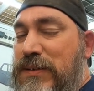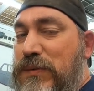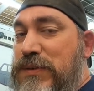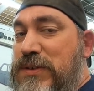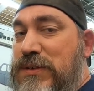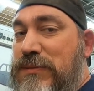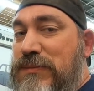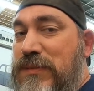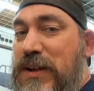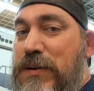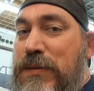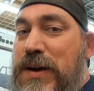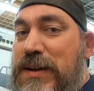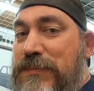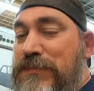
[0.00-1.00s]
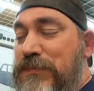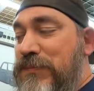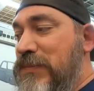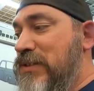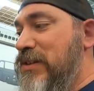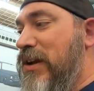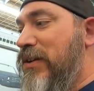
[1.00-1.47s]
we'll just let her ride,
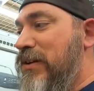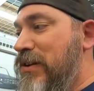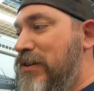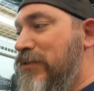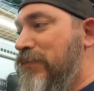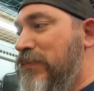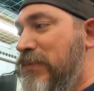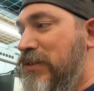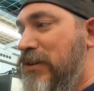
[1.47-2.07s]
see how it does.